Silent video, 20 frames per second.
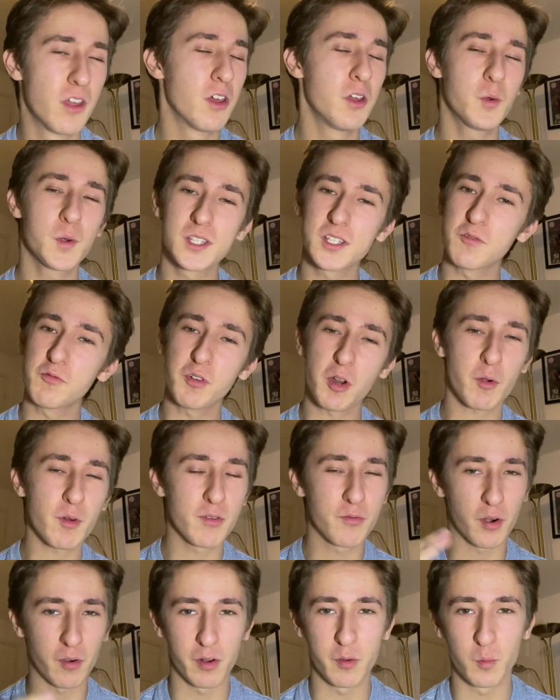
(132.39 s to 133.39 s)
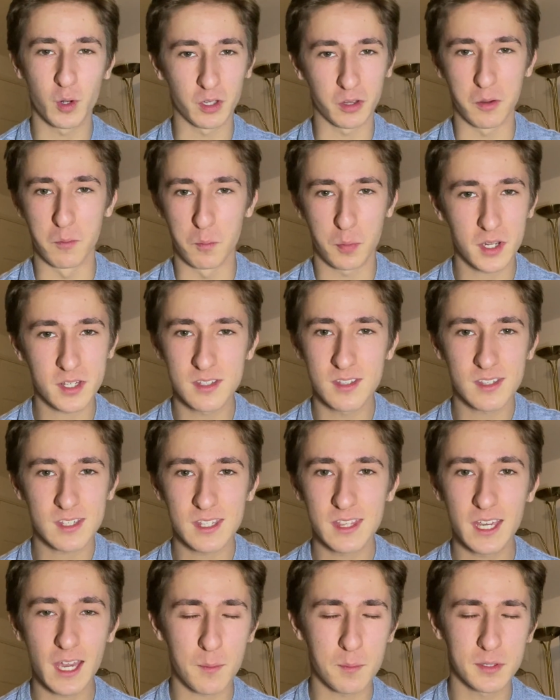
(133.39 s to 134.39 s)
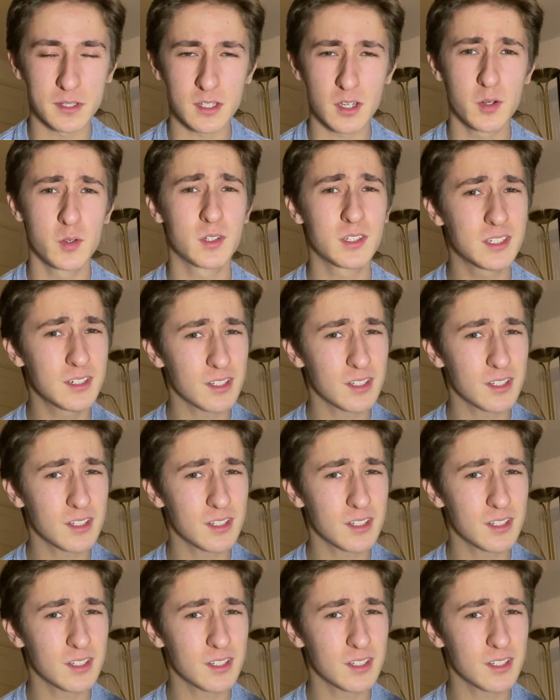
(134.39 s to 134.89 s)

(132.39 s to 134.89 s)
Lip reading: who is a very, very welcome presence in the episode,